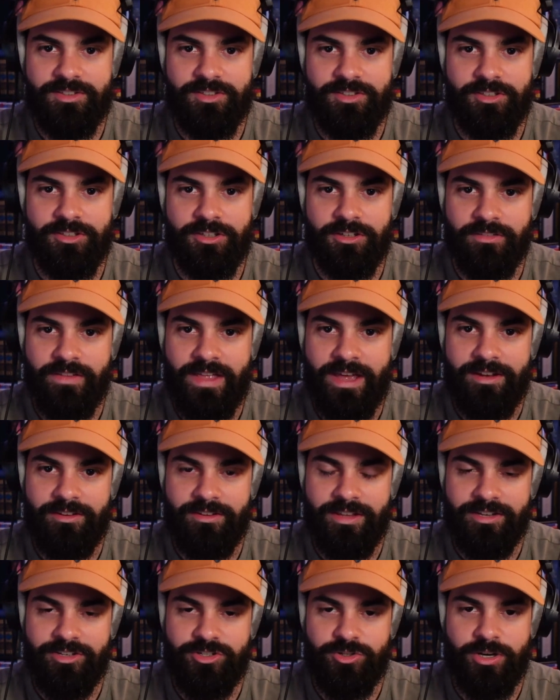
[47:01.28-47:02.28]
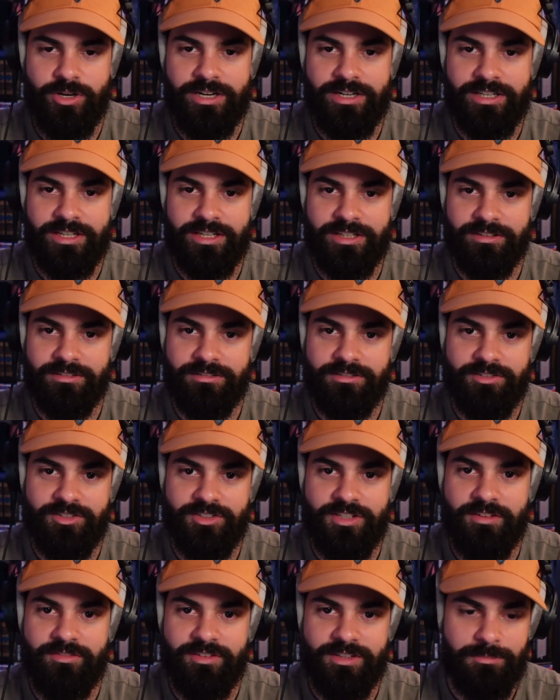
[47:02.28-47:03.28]
good on that training
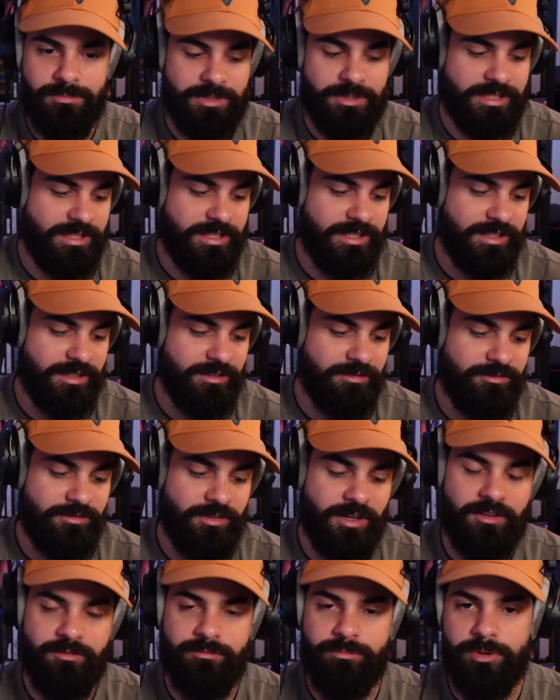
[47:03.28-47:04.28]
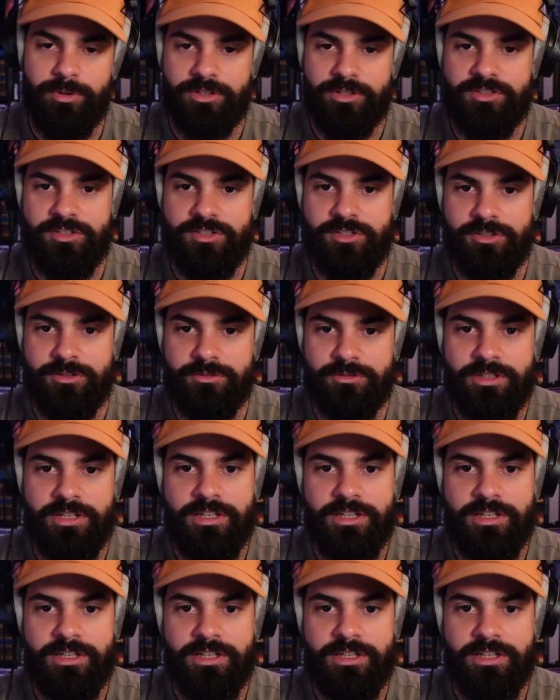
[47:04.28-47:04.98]
stuff at the beginning of book 2.